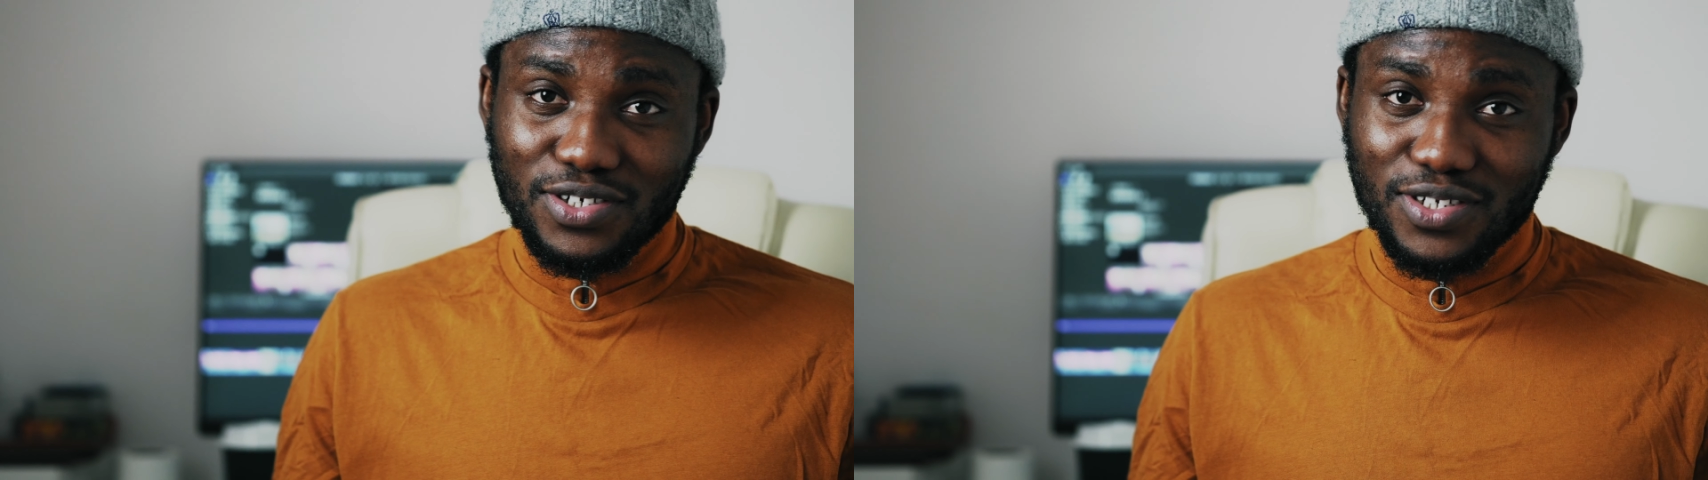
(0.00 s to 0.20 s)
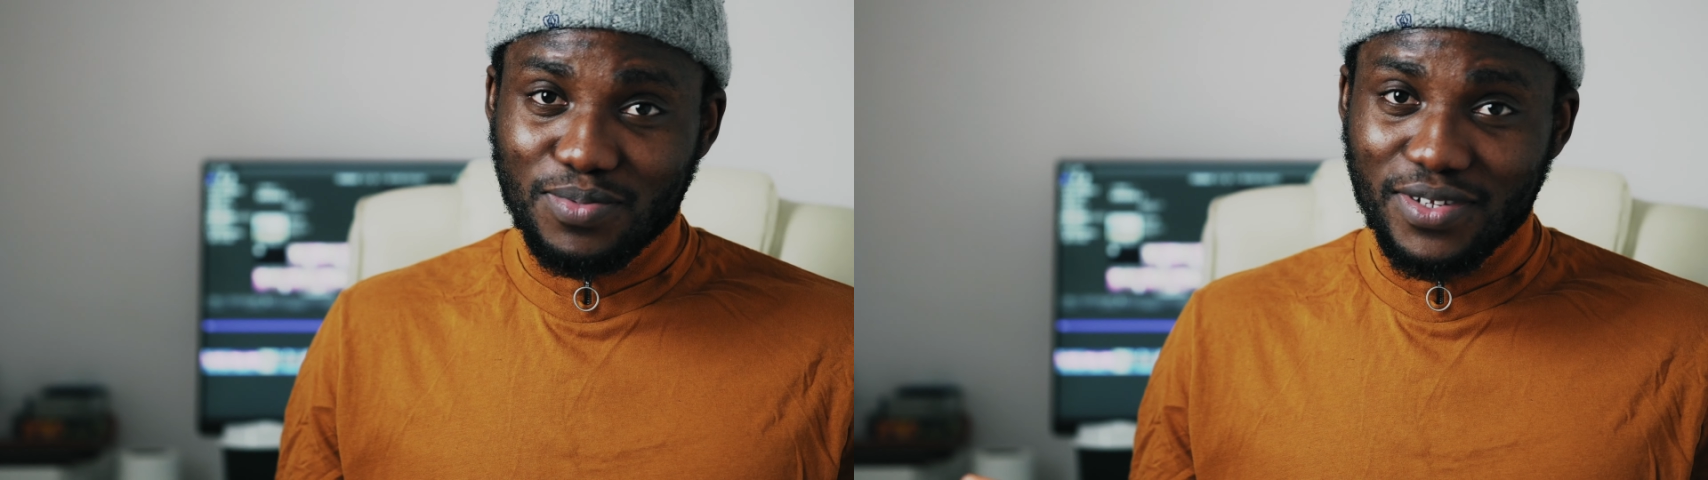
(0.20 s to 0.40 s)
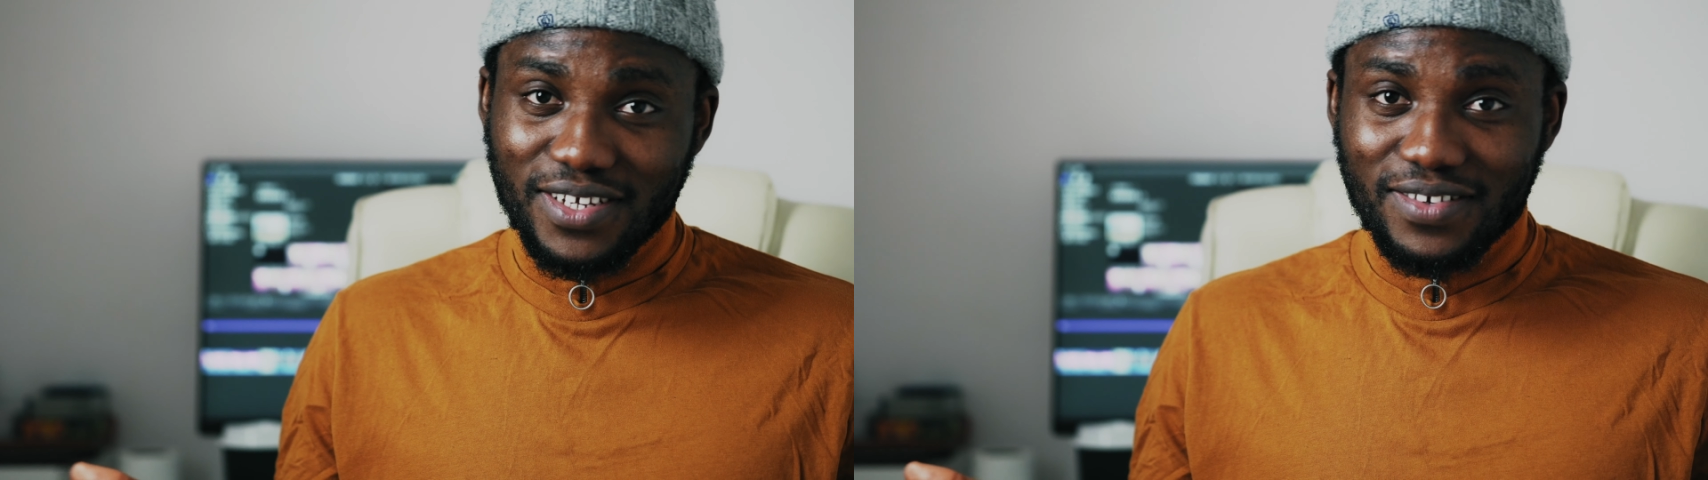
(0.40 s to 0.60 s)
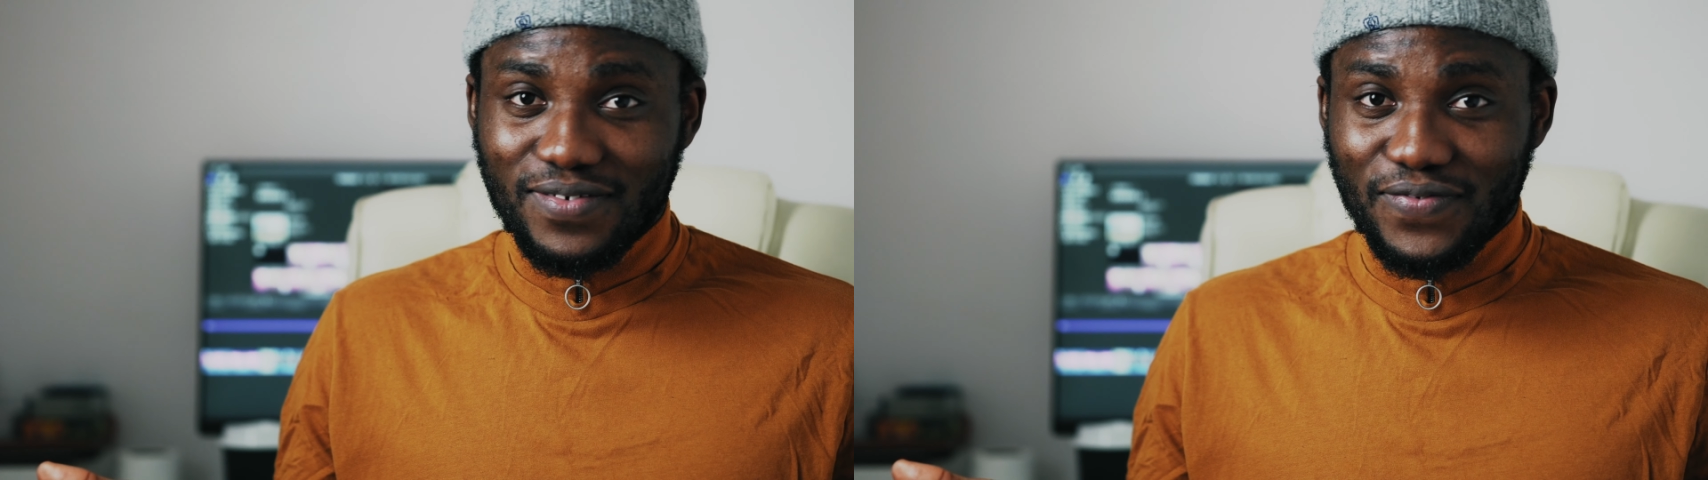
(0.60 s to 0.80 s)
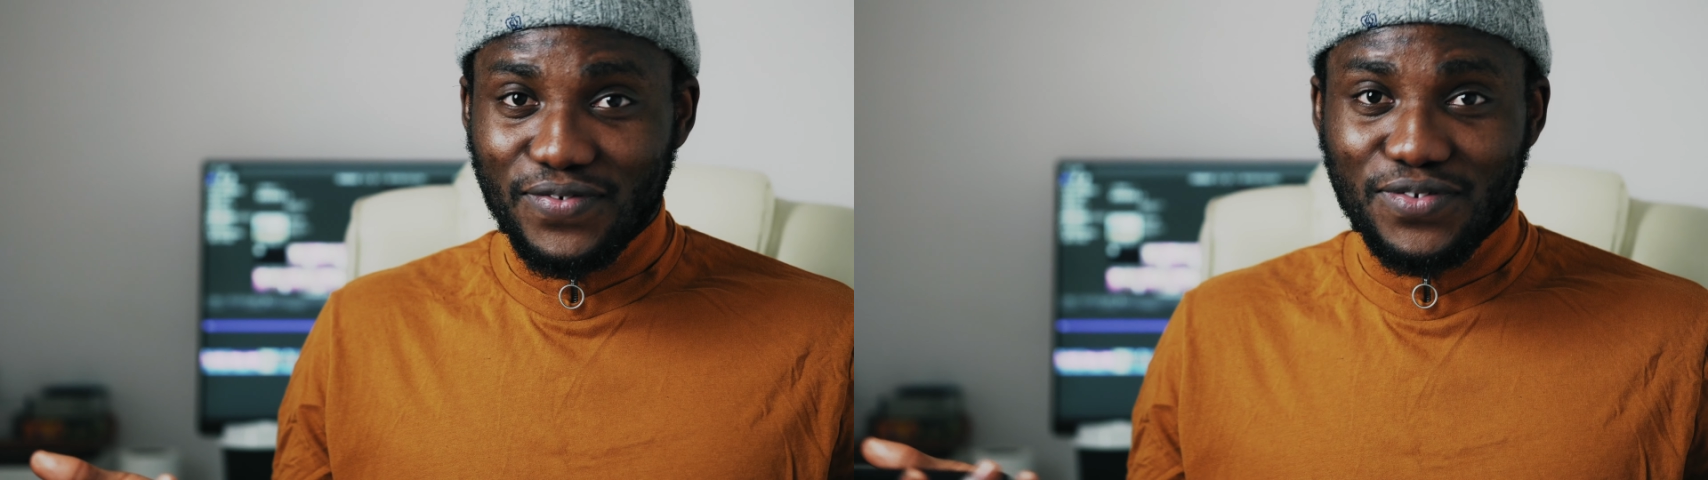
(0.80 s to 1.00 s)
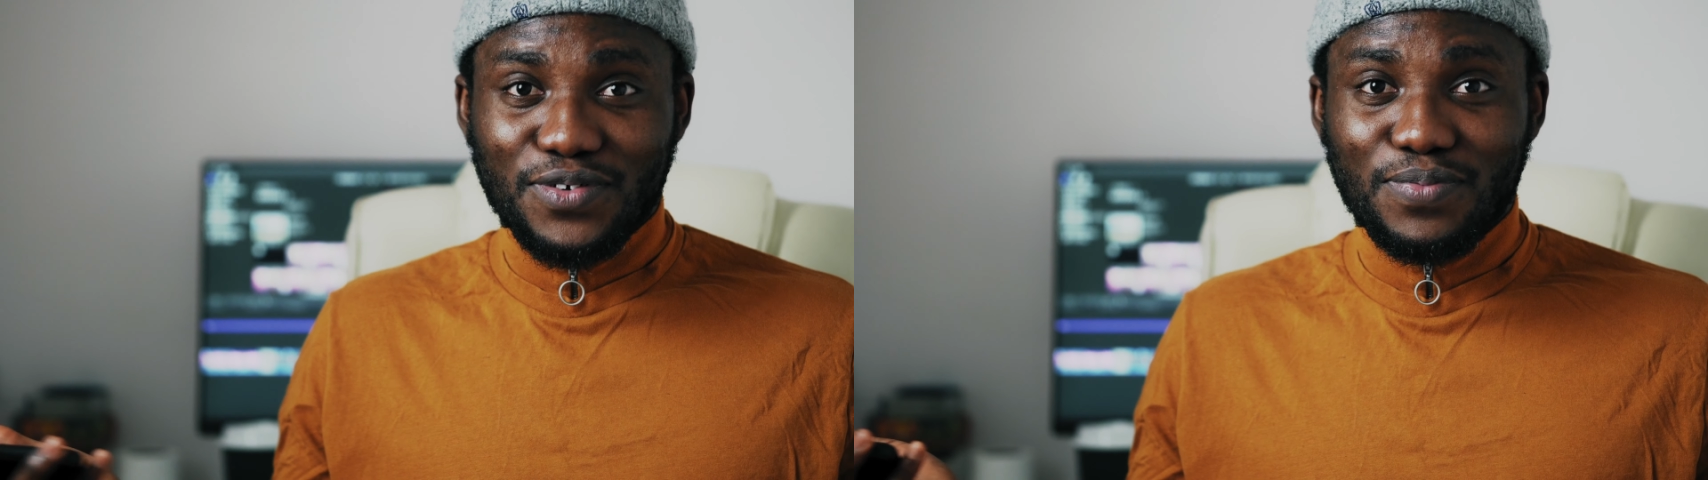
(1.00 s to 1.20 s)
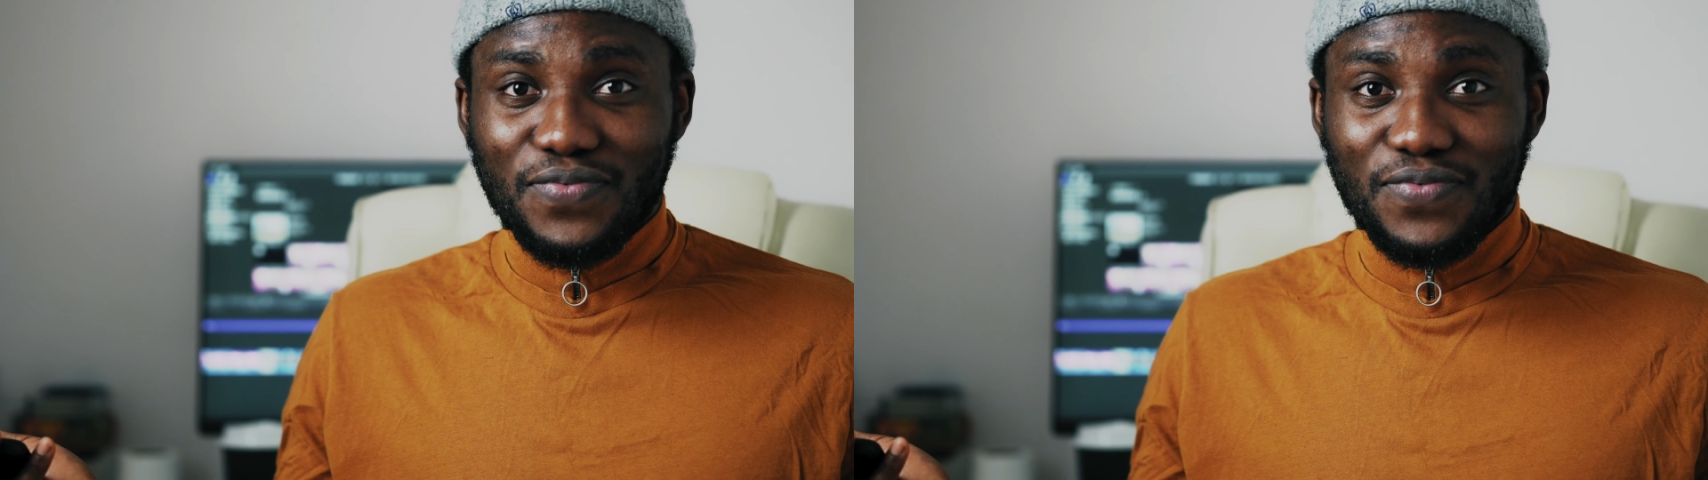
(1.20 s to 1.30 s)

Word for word: just be like a follow-up